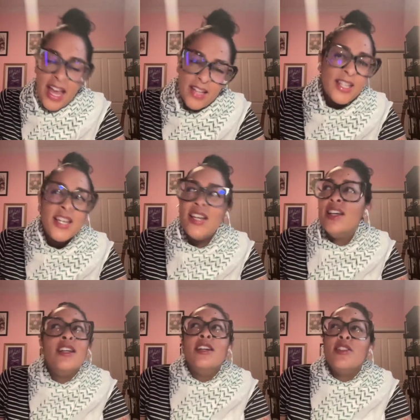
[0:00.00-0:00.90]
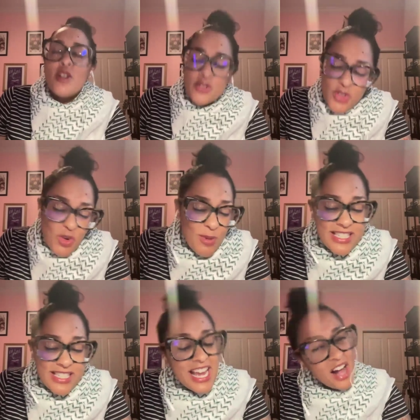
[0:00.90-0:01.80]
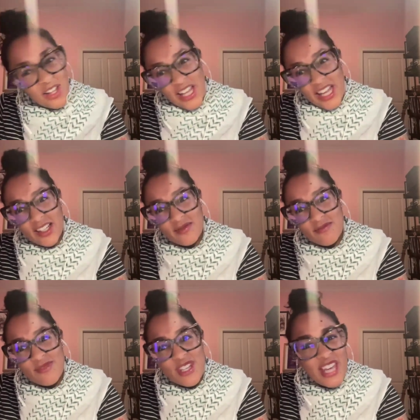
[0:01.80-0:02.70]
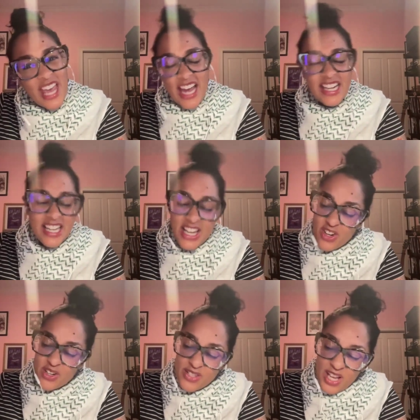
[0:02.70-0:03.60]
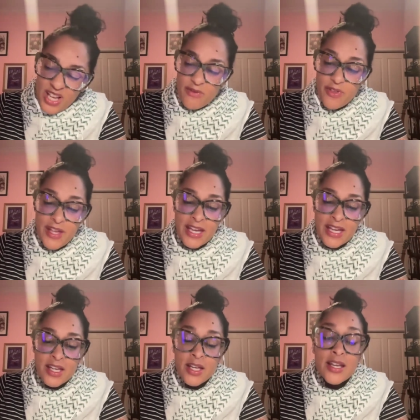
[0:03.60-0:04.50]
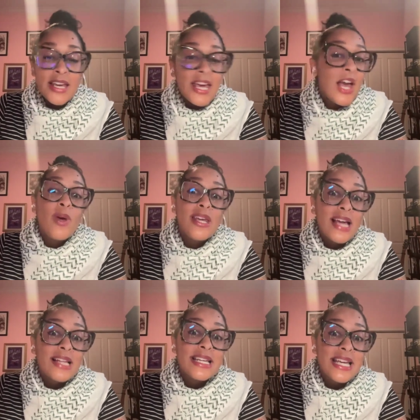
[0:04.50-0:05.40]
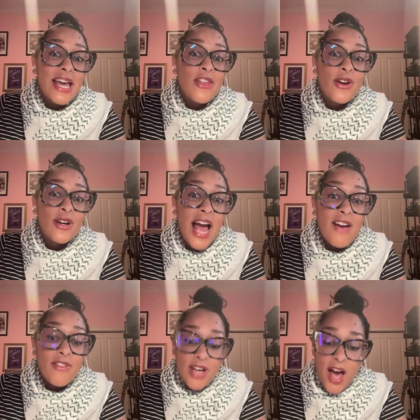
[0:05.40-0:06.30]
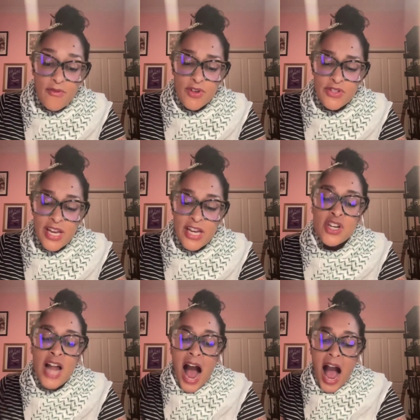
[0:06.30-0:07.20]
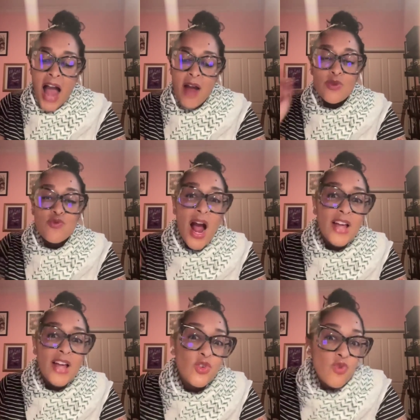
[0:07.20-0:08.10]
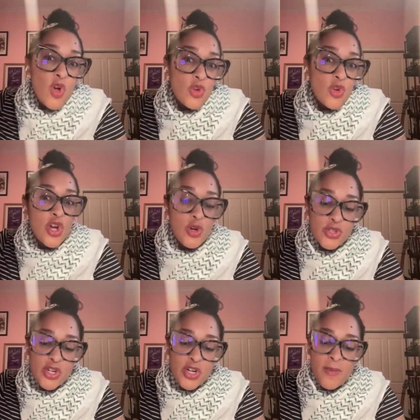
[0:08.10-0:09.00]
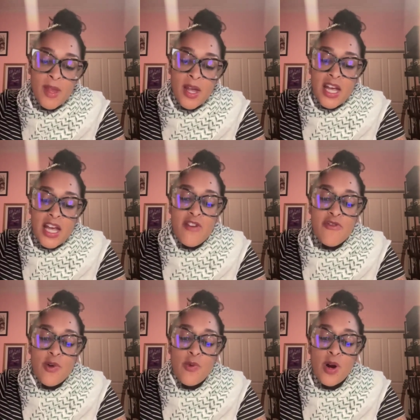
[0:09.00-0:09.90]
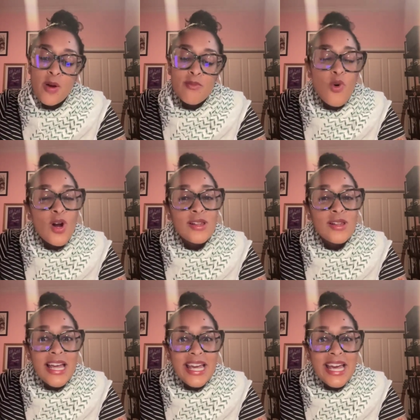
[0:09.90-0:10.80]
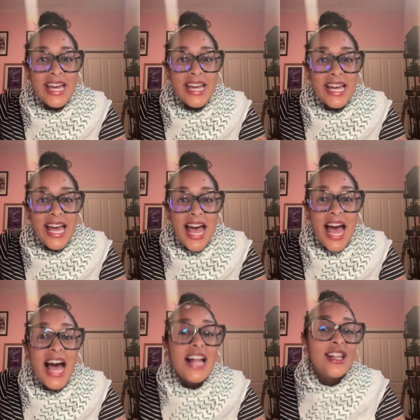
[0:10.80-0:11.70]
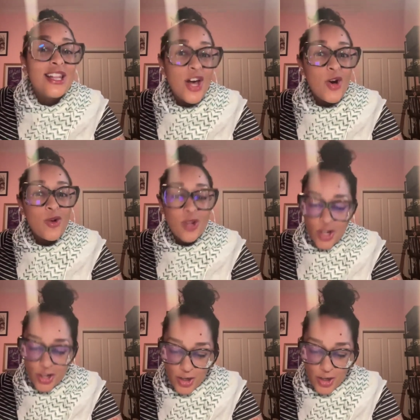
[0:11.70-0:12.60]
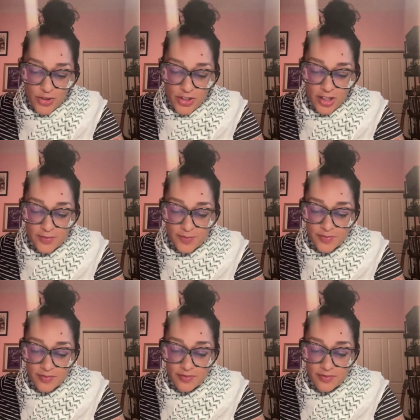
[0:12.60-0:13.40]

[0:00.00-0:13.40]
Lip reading: And there's too much yelling. You can't hear yourself think. Can't we get together and have a conversation? I would ride the roller coaster if it were more like a hello-ler coaster.